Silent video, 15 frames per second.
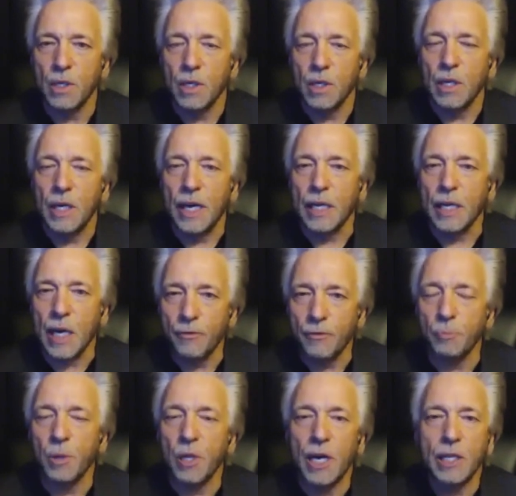And I've
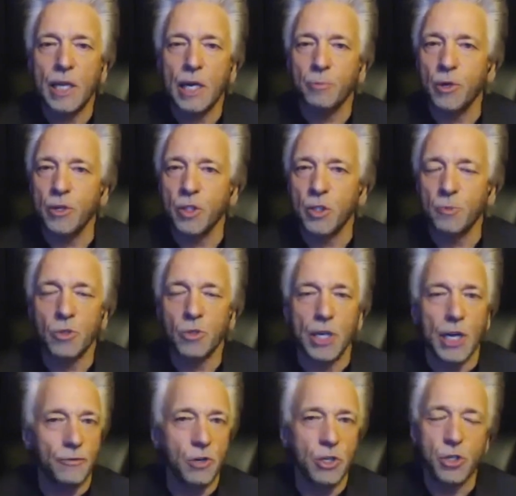applied that principle to
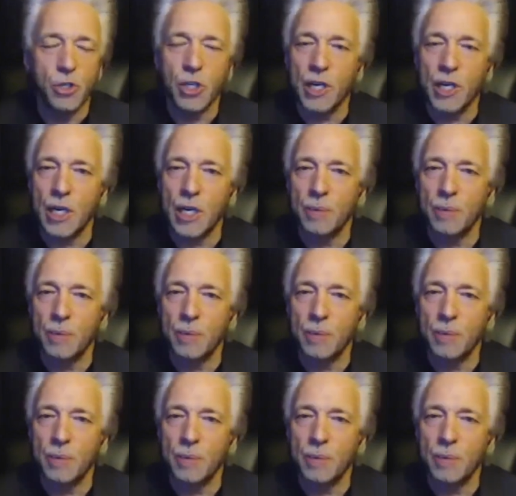every job.